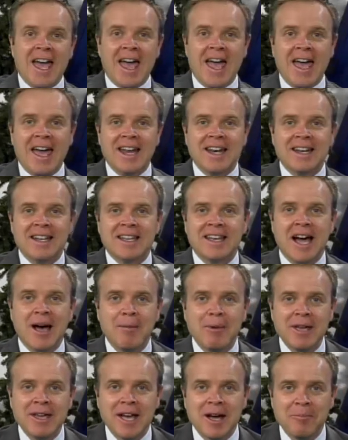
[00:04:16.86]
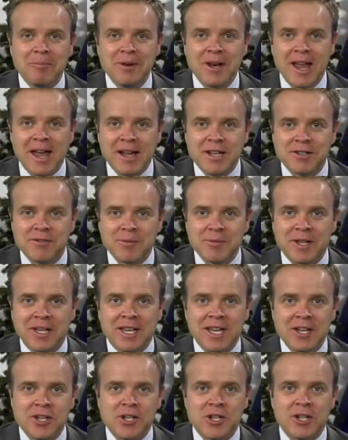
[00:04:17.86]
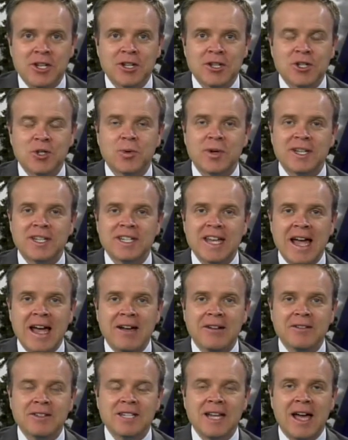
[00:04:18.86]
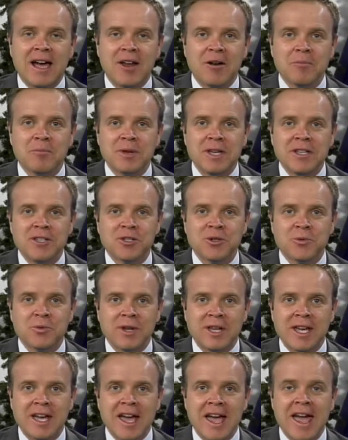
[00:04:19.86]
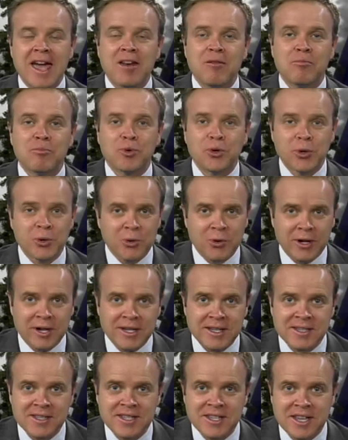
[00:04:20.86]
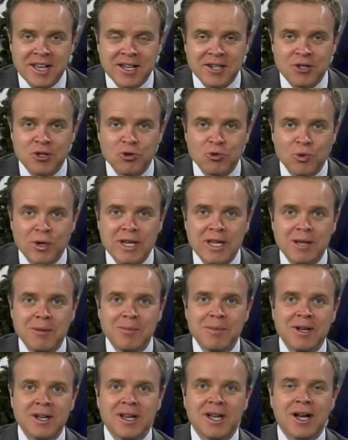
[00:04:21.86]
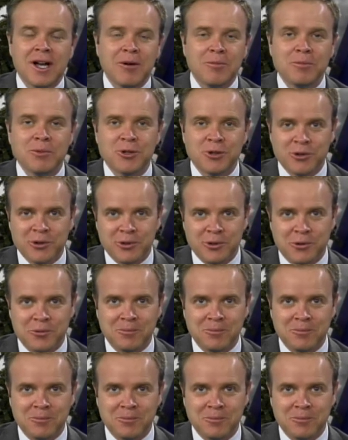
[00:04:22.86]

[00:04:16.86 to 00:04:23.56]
And coming up next, from the kitchen to a downtown pizzeria and brewery, see a dream come true.